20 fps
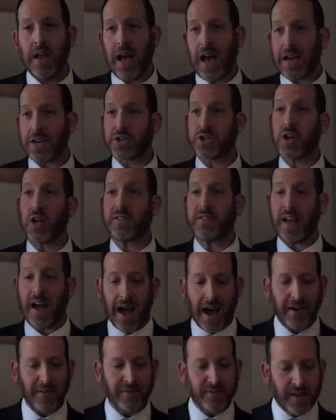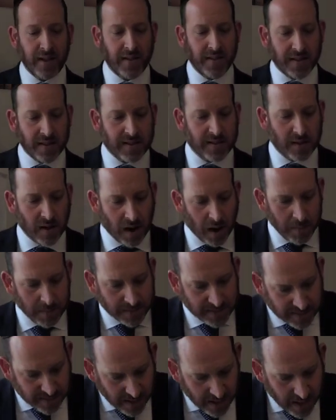Hashata Avdi, this year I'm a
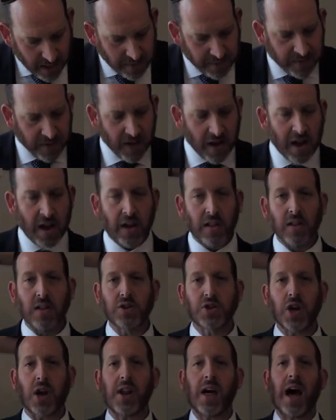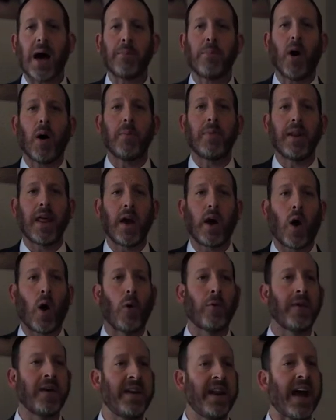slave. L'shana Haba B'nei
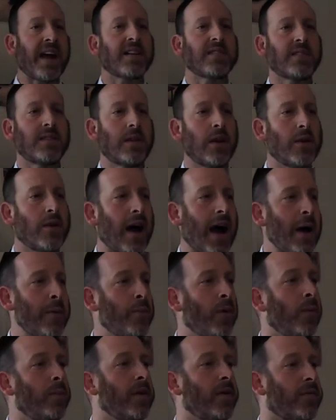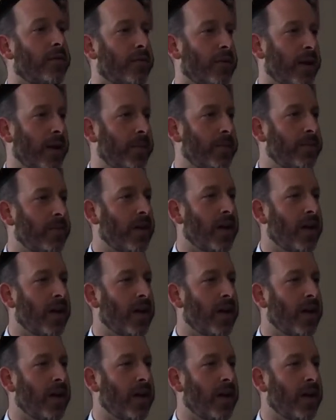Chorin, next year I will be free.